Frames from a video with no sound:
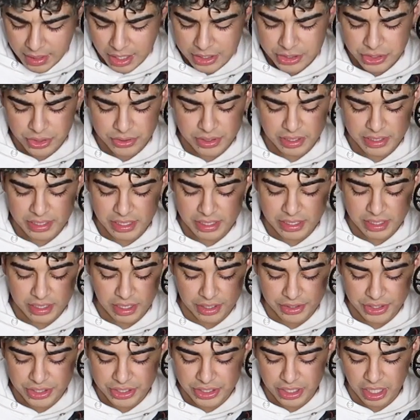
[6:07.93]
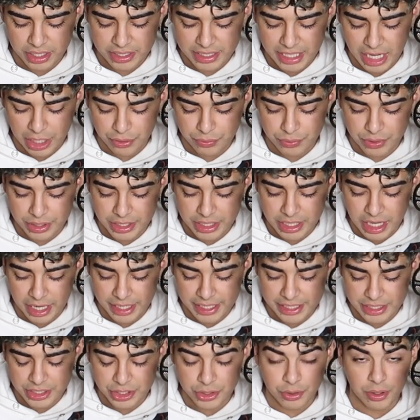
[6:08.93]
So this is another stock that I really got
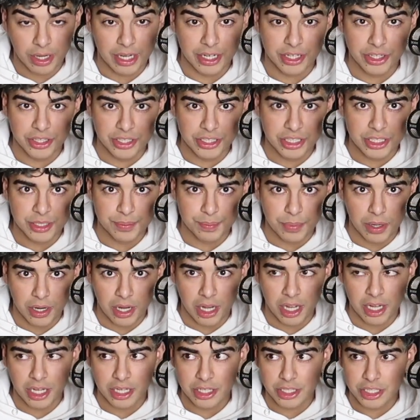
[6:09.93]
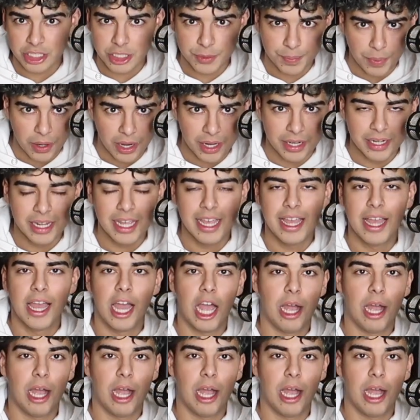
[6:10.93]
into at a good spot. A good spot.